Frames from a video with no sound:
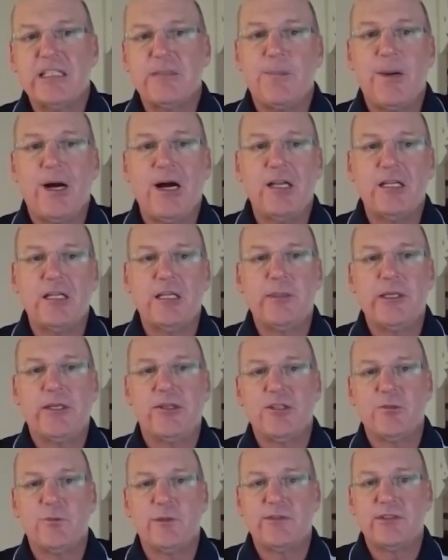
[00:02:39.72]
that's partly
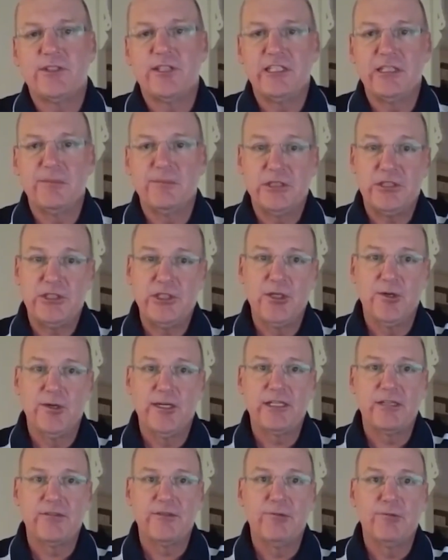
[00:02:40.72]
because we've seen the
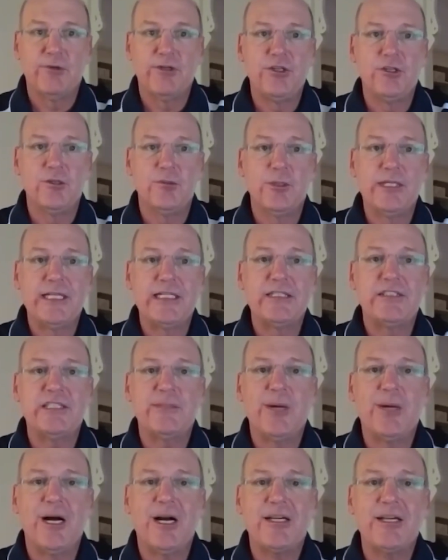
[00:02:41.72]
maturing of the renewable energy
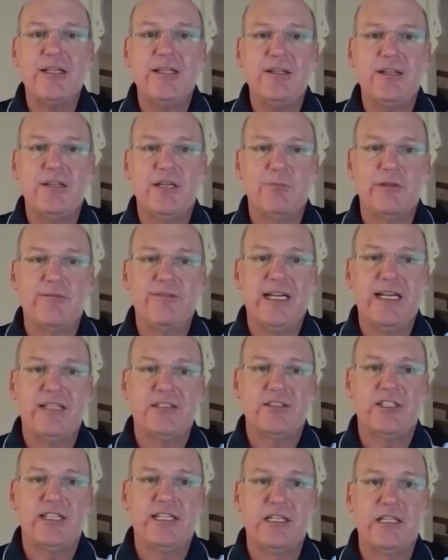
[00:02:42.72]
market. And we've now
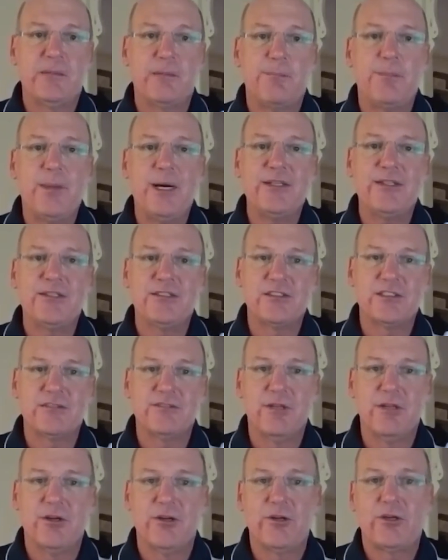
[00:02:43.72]
seen an abundance of
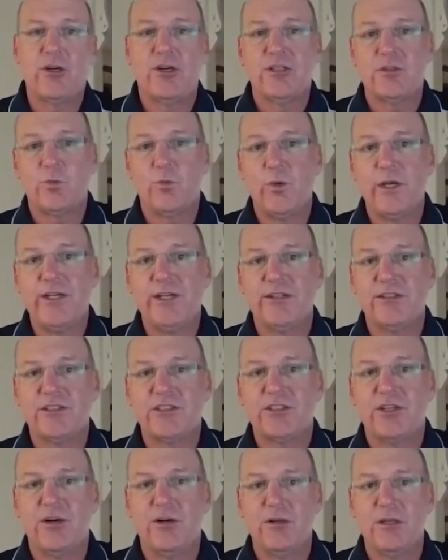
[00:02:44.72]
low-cost wind and
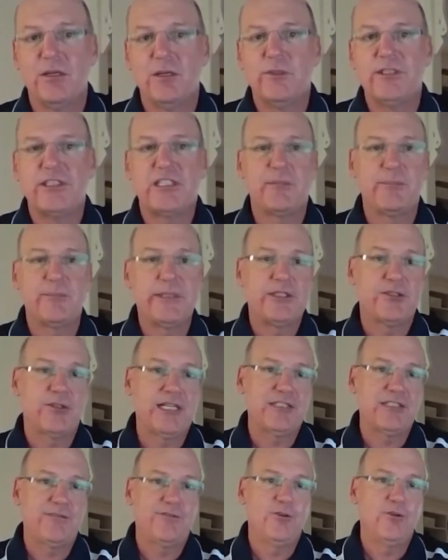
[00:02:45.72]
solar, which can be
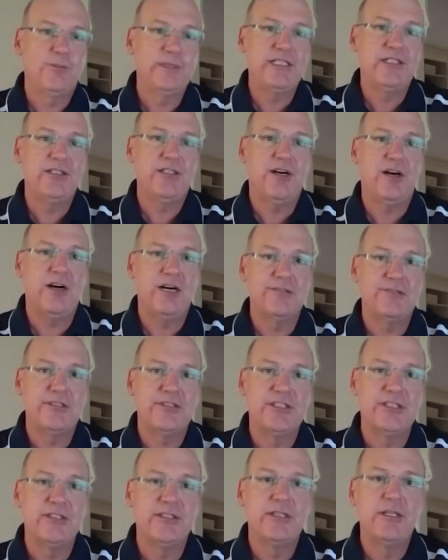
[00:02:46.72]
transformed into
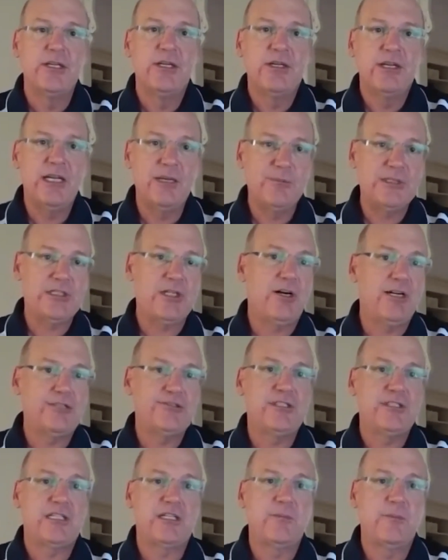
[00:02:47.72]
hydrogen and which
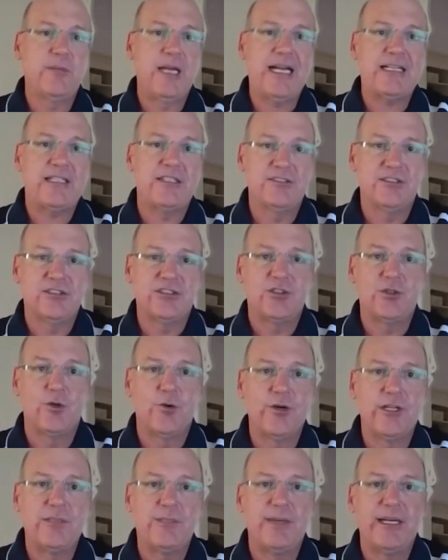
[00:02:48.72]
hydrogen can act as a
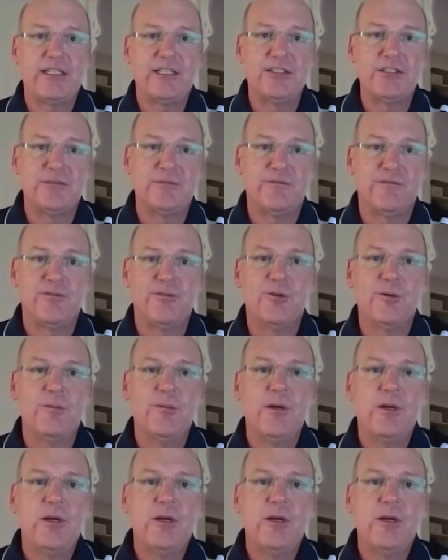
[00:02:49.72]
storage mechanism for.